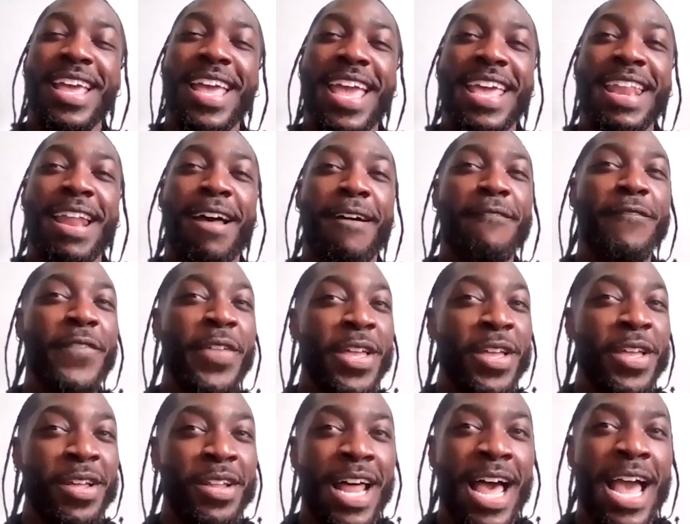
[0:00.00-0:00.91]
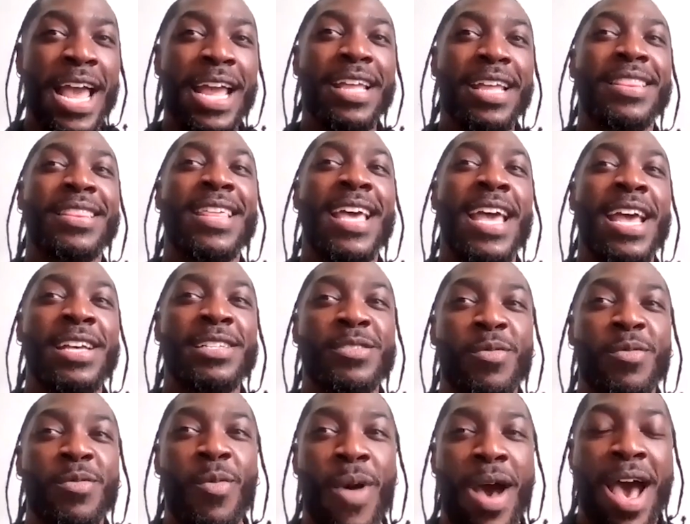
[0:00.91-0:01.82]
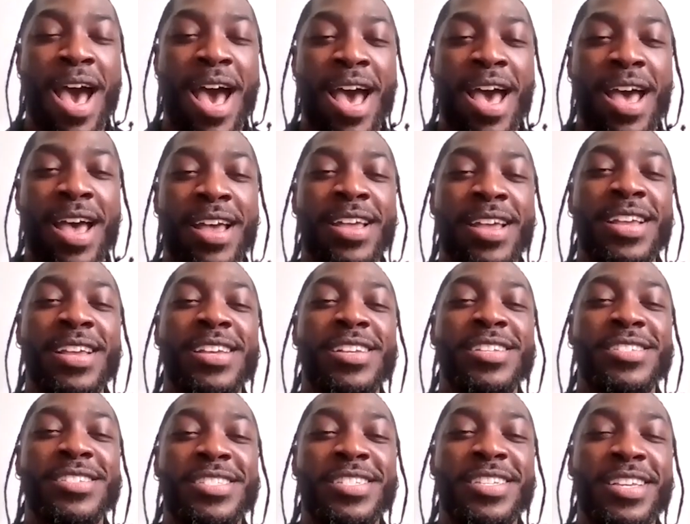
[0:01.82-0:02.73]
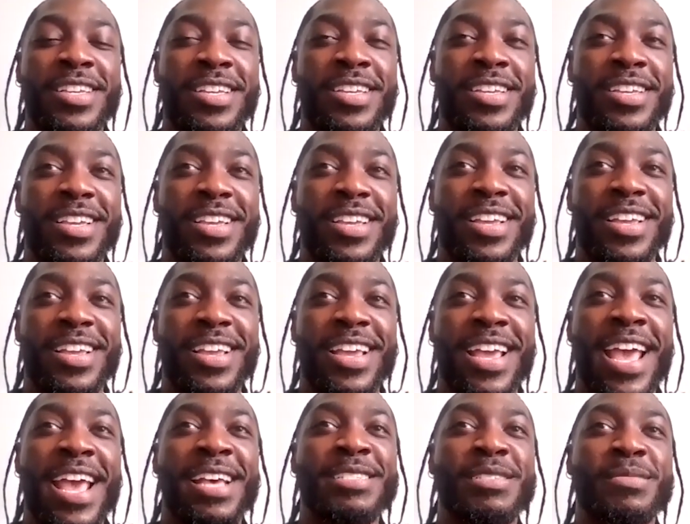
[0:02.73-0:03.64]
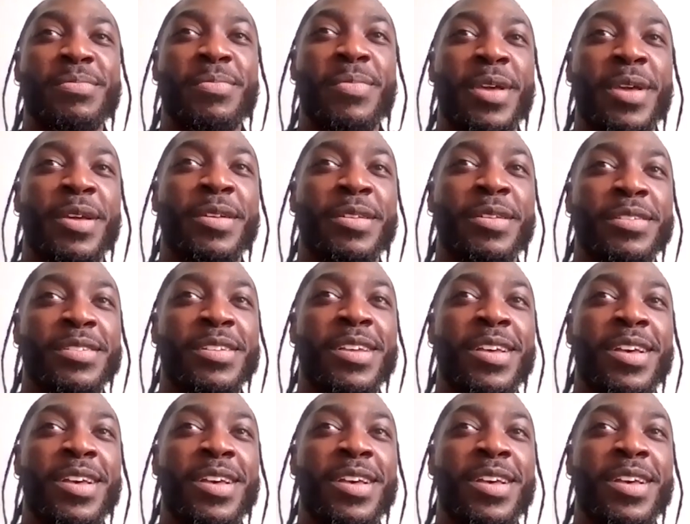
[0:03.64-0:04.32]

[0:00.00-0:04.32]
And I feel like that's why she has been